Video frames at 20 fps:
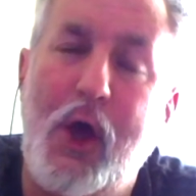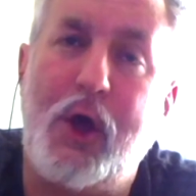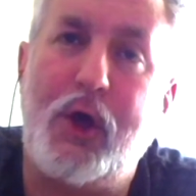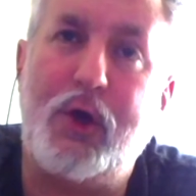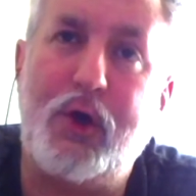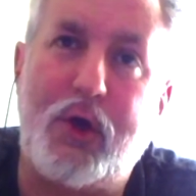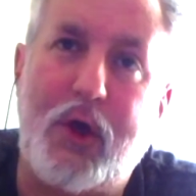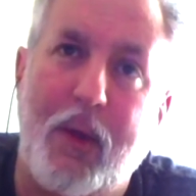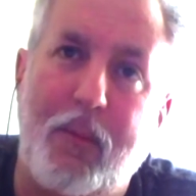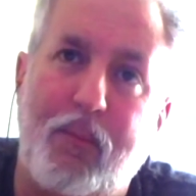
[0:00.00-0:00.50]

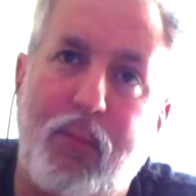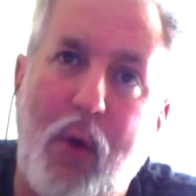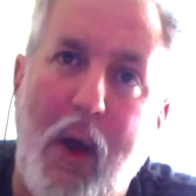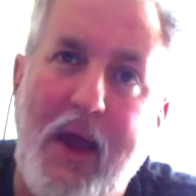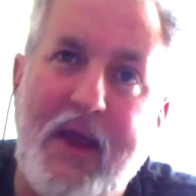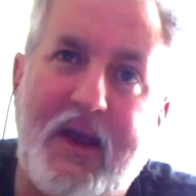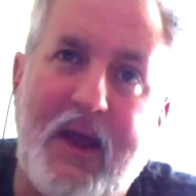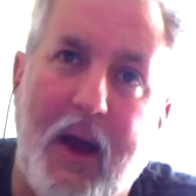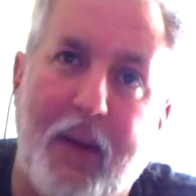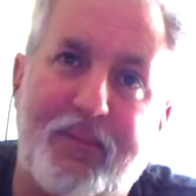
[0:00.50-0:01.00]
you can
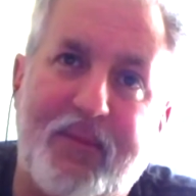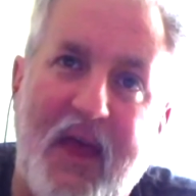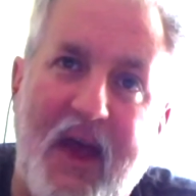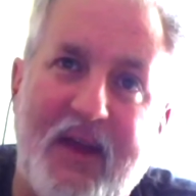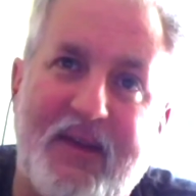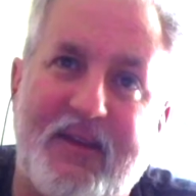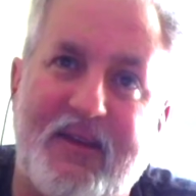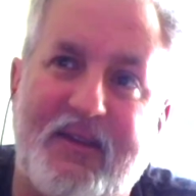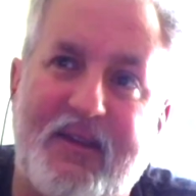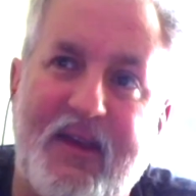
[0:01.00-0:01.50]
break up that
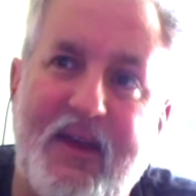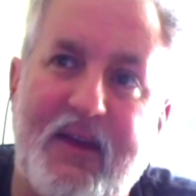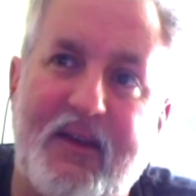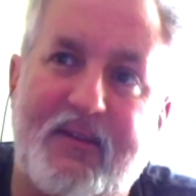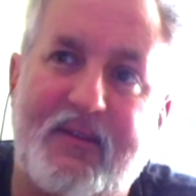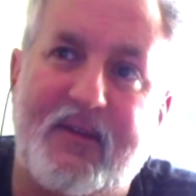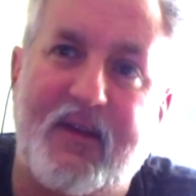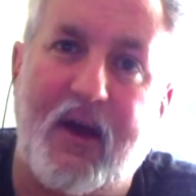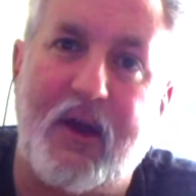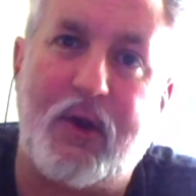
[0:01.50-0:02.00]
disease
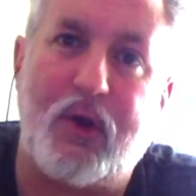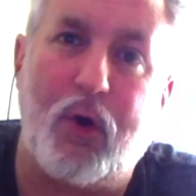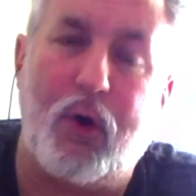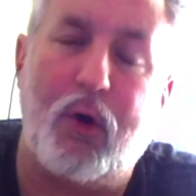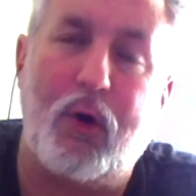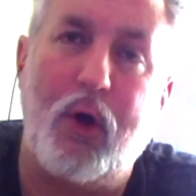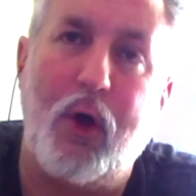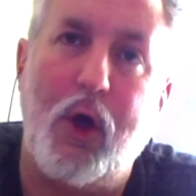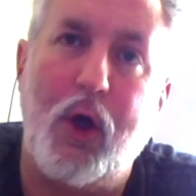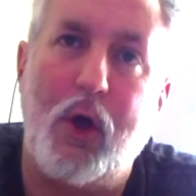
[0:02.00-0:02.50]

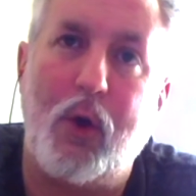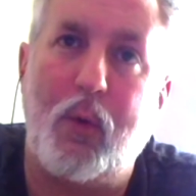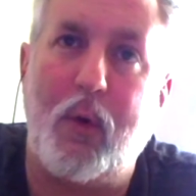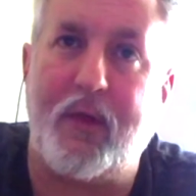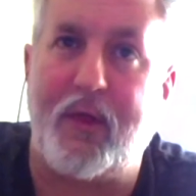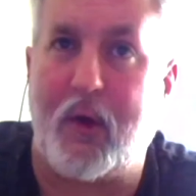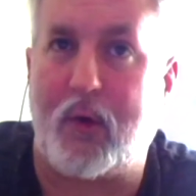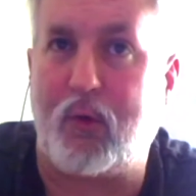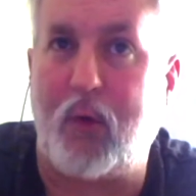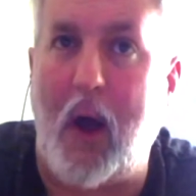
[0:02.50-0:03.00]
cycle with
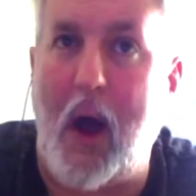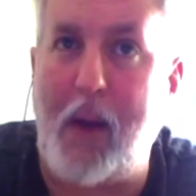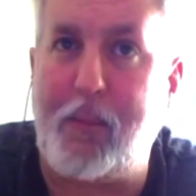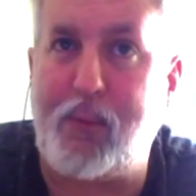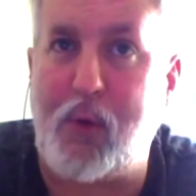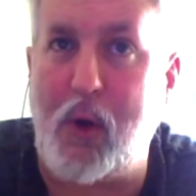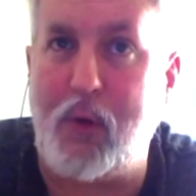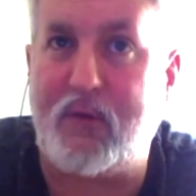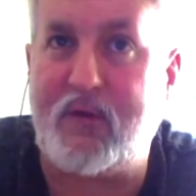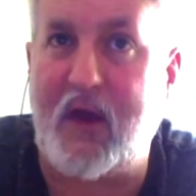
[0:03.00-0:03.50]
a crop
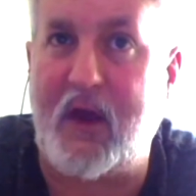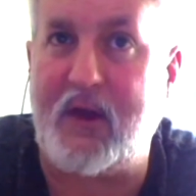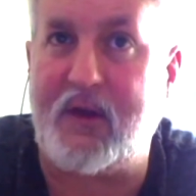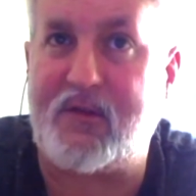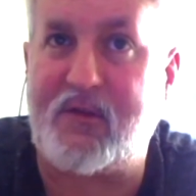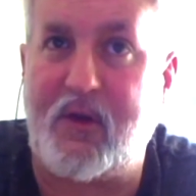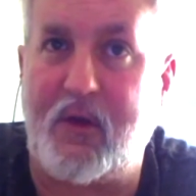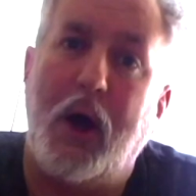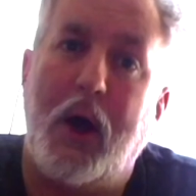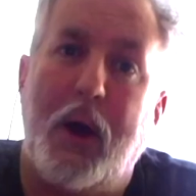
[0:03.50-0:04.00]

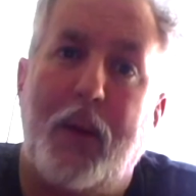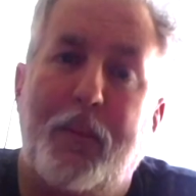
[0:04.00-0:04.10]
rotation.